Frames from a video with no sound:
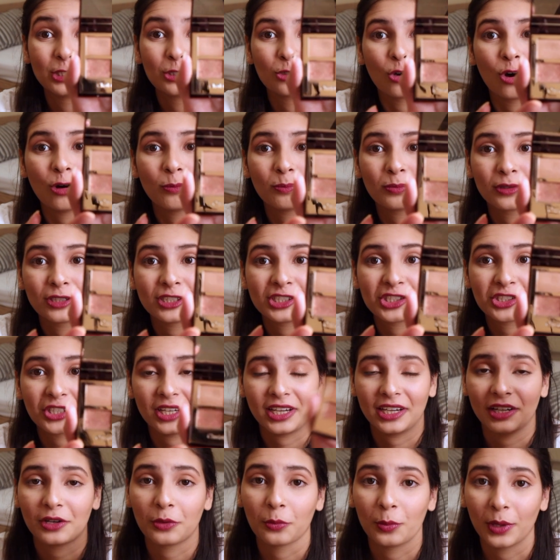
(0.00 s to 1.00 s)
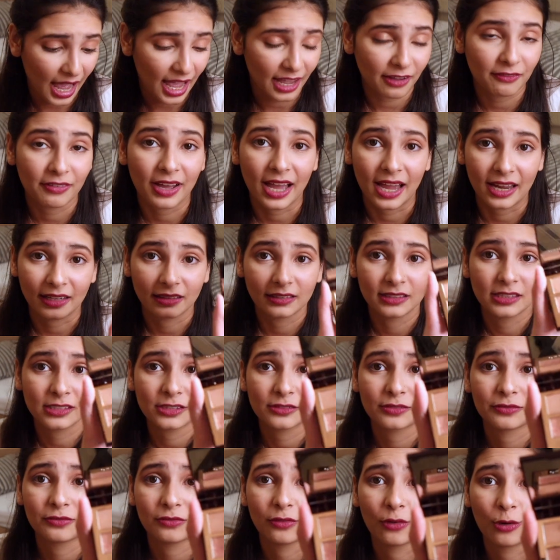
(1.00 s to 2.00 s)
topper shade, I've had
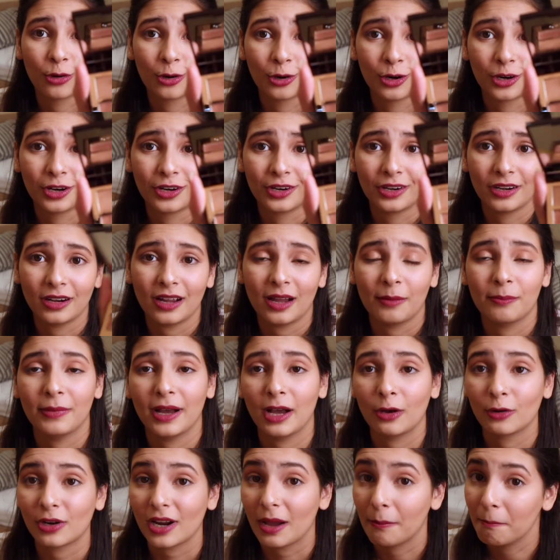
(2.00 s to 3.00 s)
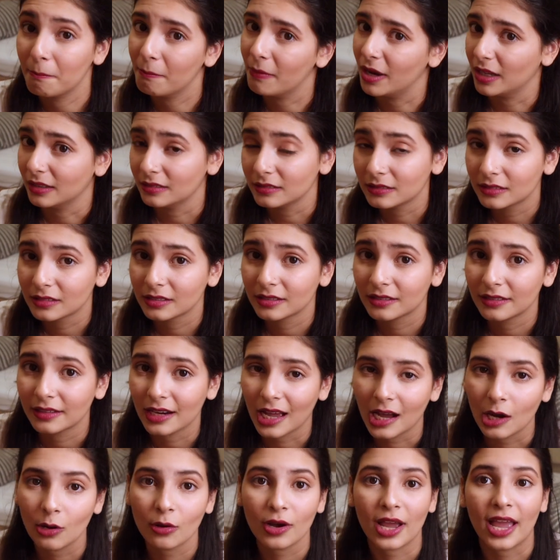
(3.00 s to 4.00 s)
this for about a month
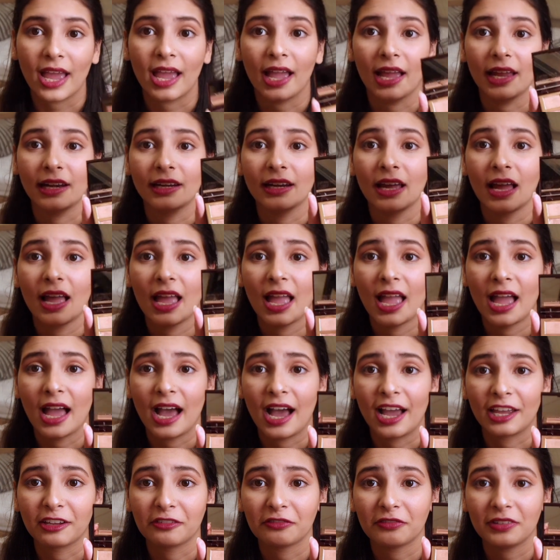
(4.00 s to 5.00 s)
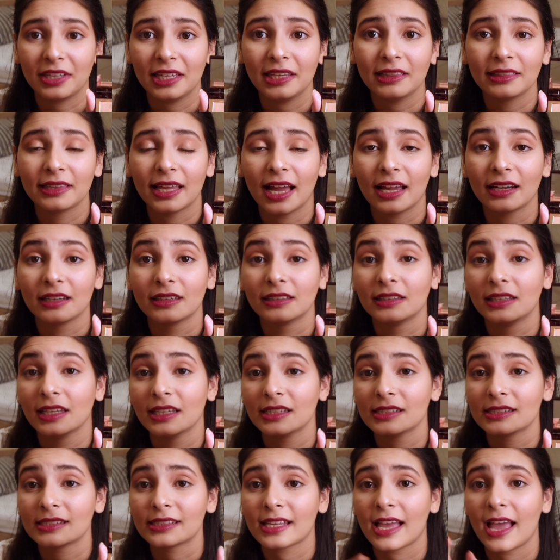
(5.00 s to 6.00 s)
now and I feel that
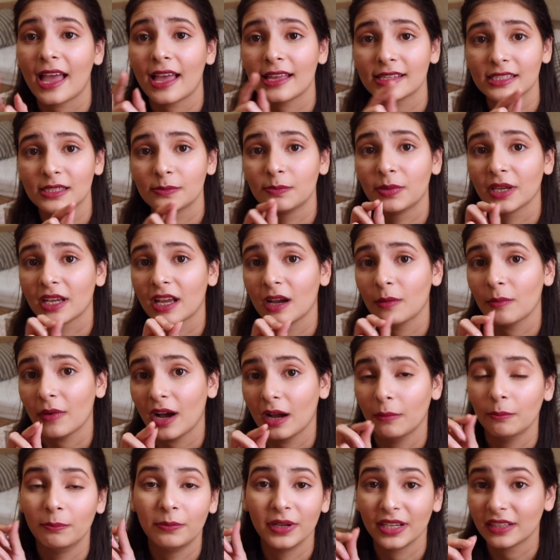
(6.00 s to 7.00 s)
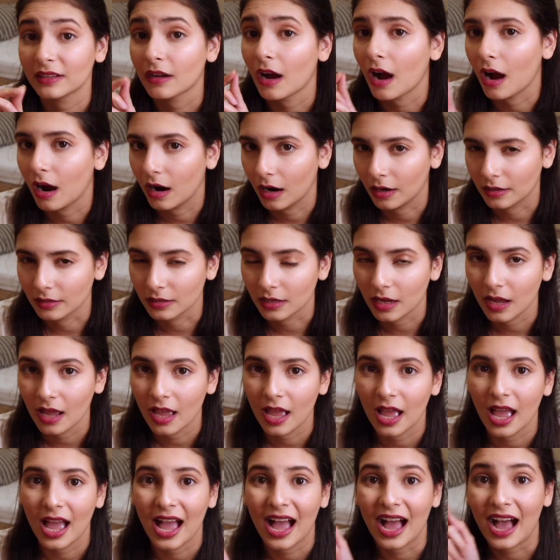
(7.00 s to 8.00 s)
this has become a bit hard.
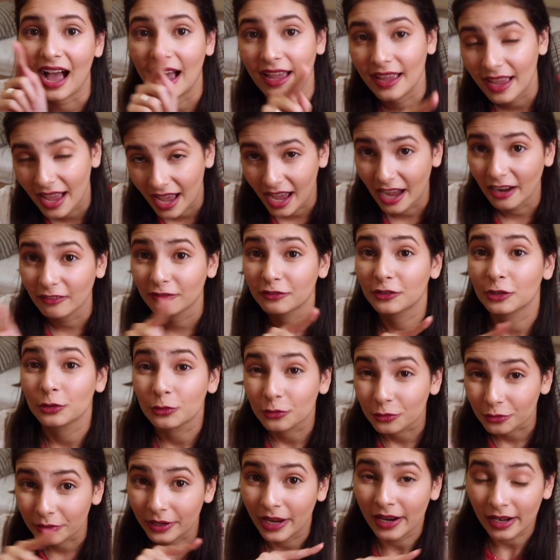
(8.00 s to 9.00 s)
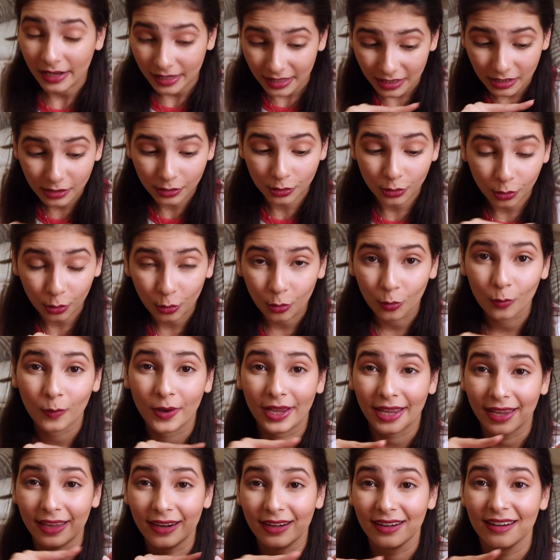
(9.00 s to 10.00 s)
I have to really
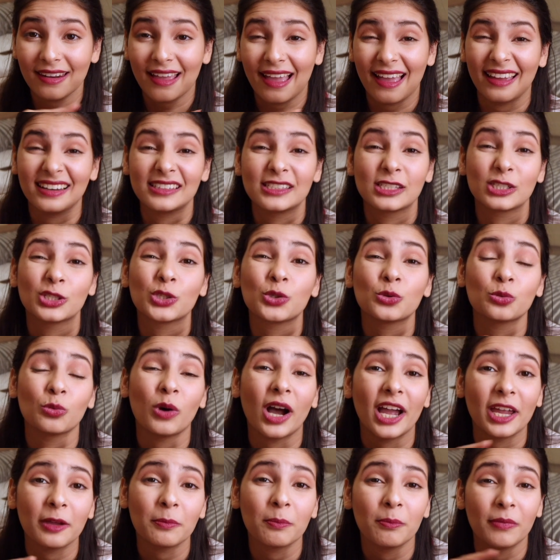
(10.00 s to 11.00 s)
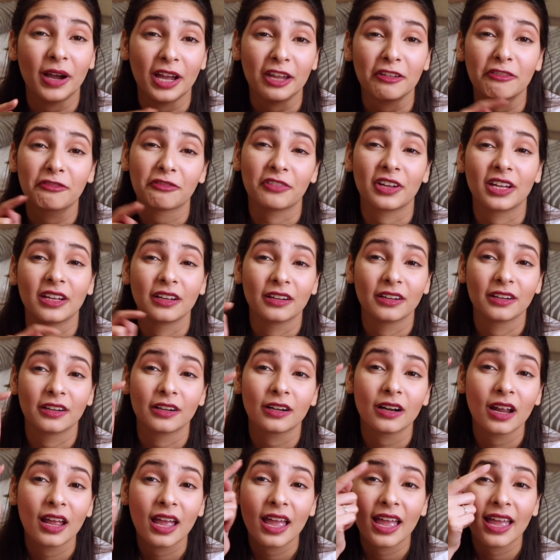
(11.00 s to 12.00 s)
go in and swipe my
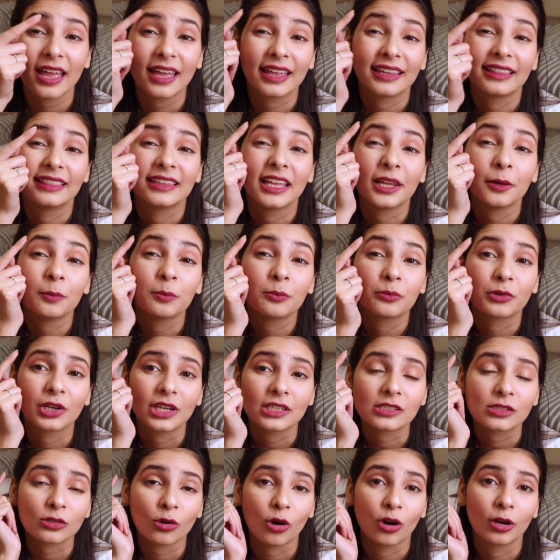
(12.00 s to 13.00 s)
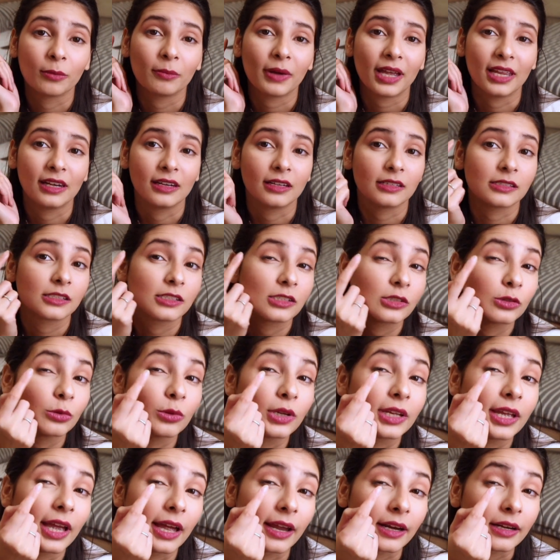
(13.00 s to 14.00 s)
finger and then press on my lids to
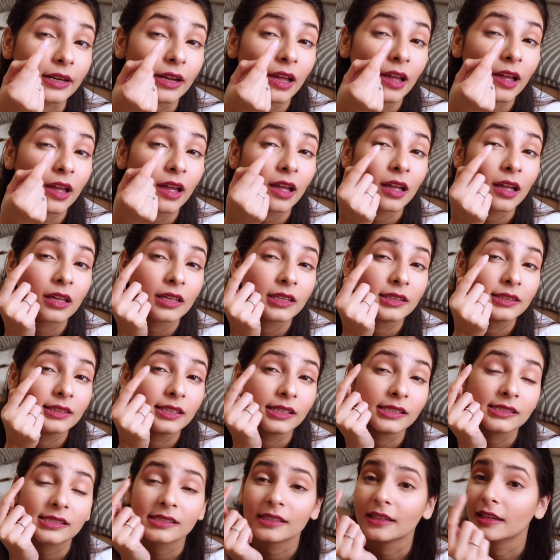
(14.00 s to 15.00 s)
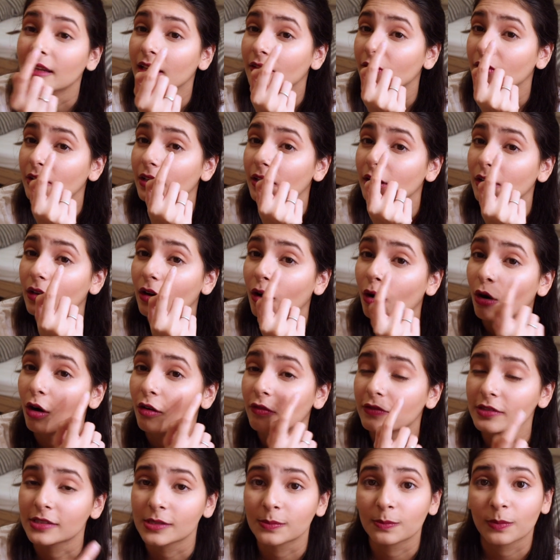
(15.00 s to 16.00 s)
get this level
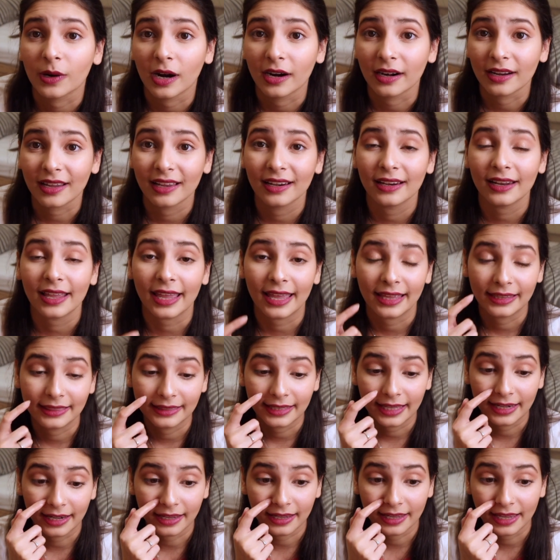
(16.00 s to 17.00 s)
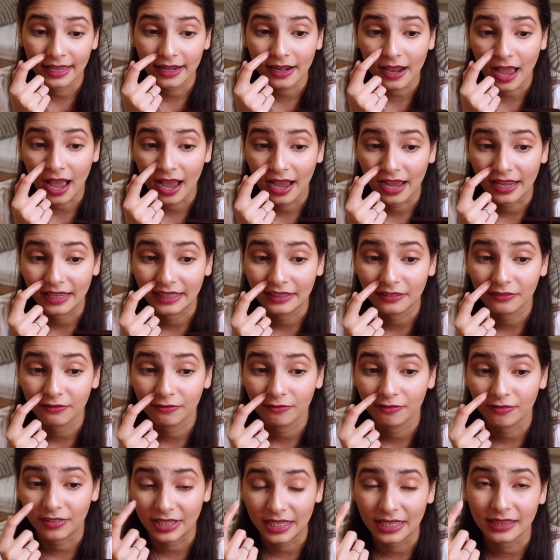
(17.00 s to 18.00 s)
of sparkle, and then again I
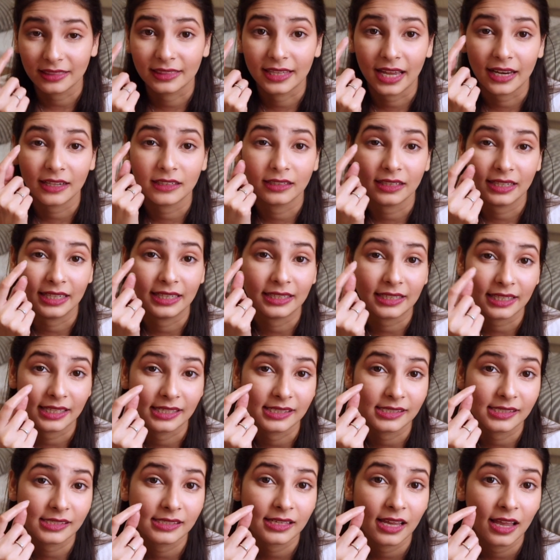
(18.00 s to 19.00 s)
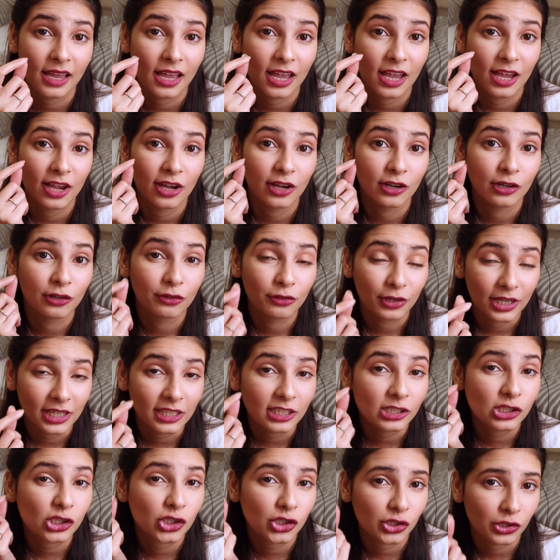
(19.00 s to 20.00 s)
feel that it is
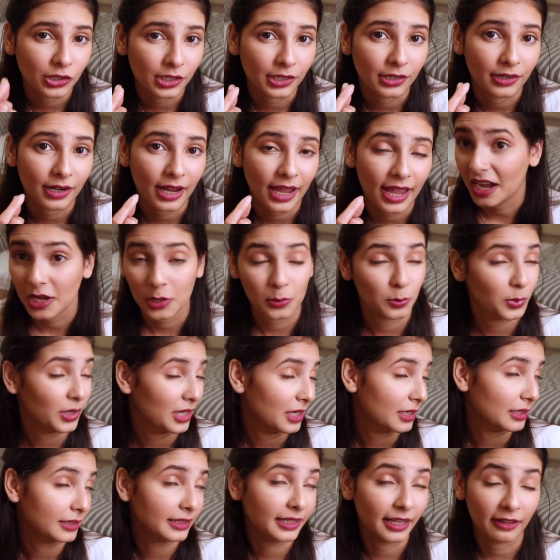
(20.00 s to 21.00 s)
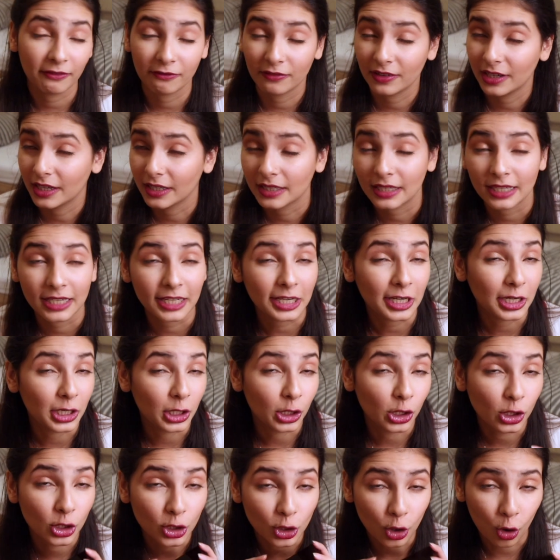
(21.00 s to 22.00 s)
really sheer. I will definitely
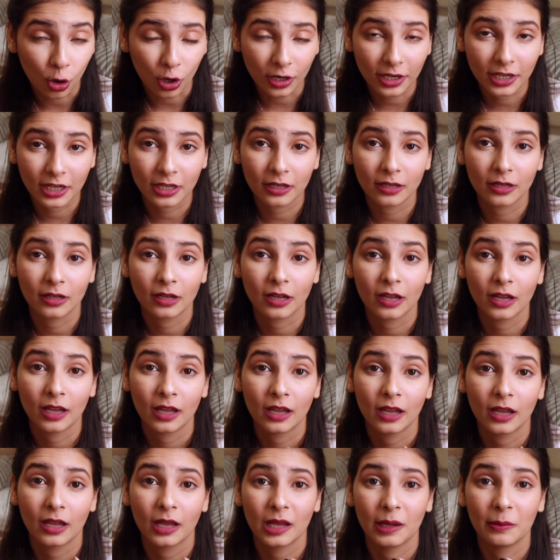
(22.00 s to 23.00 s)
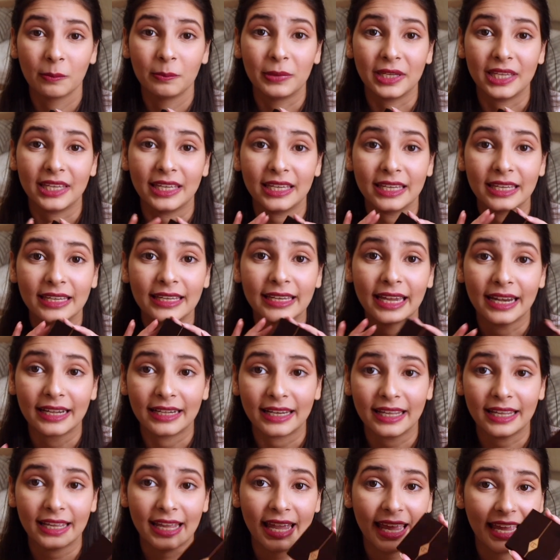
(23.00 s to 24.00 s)
not be
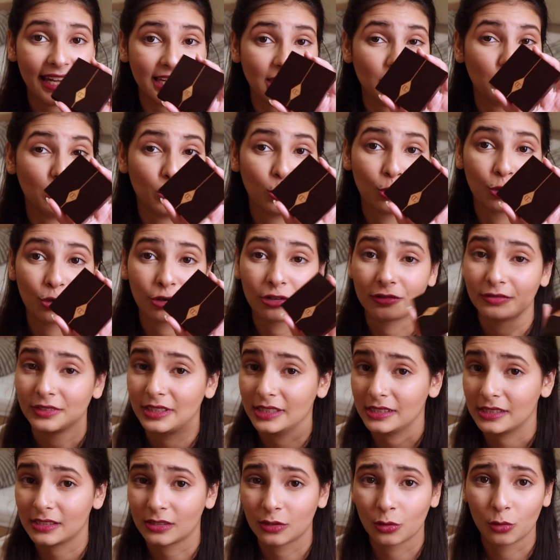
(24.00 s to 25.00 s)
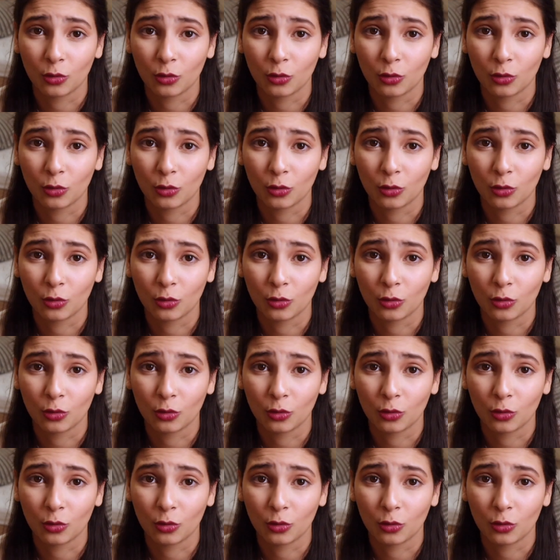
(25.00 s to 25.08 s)
getting any more of these